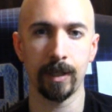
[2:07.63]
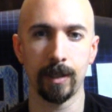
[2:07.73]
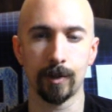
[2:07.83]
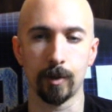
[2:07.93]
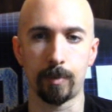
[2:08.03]

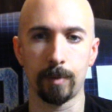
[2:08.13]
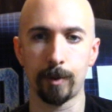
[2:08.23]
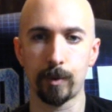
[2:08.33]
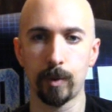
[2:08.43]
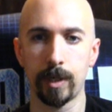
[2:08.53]
So pretty
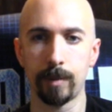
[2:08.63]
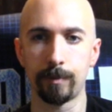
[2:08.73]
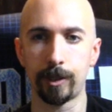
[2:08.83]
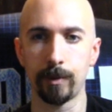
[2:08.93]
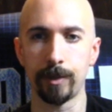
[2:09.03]
much what I'm
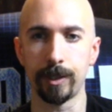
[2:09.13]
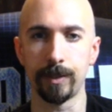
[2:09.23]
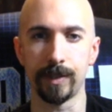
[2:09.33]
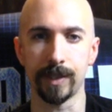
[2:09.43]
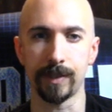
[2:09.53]
showing you
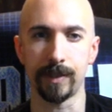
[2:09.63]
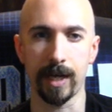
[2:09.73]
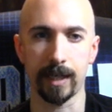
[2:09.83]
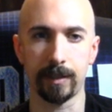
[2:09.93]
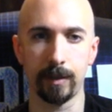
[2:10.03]
is
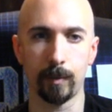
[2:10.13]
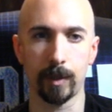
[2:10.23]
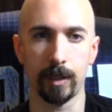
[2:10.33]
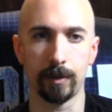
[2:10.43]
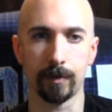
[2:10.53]
exactly what
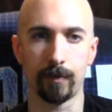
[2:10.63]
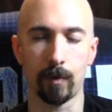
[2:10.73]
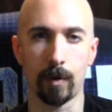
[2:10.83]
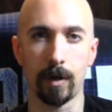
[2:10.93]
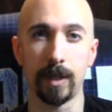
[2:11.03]
I look
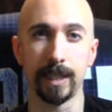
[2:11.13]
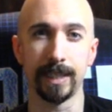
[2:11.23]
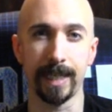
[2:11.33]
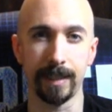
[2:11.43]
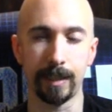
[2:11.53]
for on a
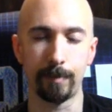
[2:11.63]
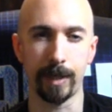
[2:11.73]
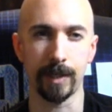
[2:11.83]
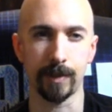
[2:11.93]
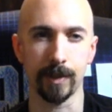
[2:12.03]
daily
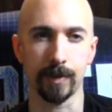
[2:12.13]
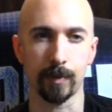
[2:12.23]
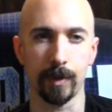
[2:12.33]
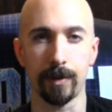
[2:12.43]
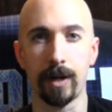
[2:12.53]
basis,
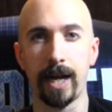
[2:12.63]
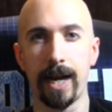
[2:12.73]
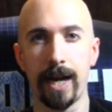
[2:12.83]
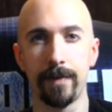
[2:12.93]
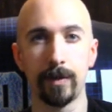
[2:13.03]
whether I
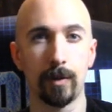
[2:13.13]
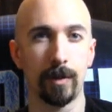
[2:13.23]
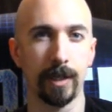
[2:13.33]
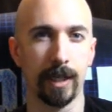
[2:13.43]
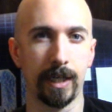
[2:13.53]
have it or
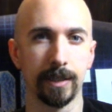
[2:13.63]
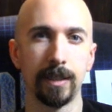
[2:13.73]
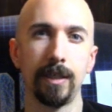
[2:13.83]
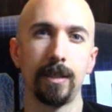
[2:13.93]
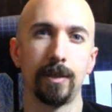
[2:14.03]
not,
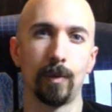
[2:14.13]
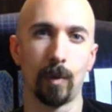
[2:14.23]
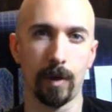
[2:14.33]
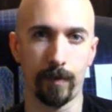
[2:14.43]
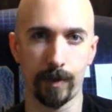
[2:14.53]

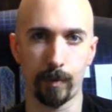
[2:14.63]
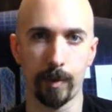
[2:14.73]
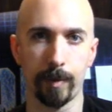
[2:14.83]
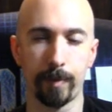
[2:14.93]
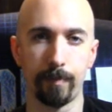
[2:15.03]
or if it's
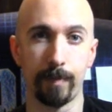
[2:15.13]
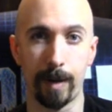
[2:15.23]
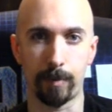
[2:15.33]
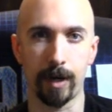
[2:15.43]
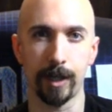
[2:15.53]
within my
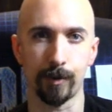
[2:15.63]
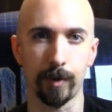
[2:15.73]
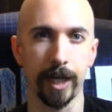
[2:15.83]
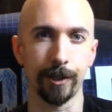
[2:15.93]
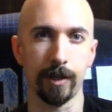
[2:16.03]
price
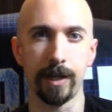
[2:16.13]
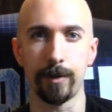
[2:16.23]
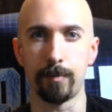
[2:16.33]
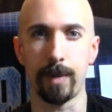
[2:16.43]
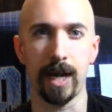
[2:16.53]
range. I'll
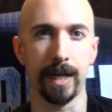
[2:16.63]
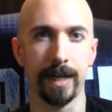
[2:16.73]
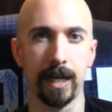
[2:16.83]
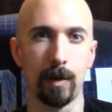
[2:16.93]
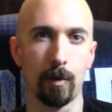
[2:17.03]
either buy it
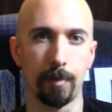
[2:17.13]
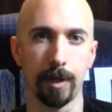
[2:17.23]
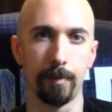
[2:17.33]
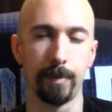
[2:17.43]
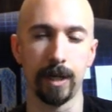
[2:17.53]
now or put
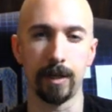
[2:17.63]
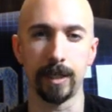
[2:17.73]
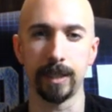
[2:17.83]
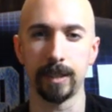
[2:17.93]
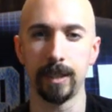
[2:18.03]
a bid on
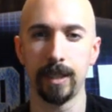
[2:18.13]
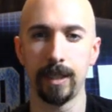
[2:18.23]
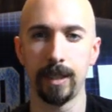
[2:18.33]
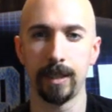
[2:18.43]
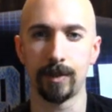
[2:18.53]
it.
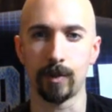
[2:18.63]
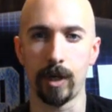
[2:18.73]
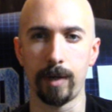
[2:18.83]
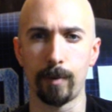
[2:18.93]
So I'm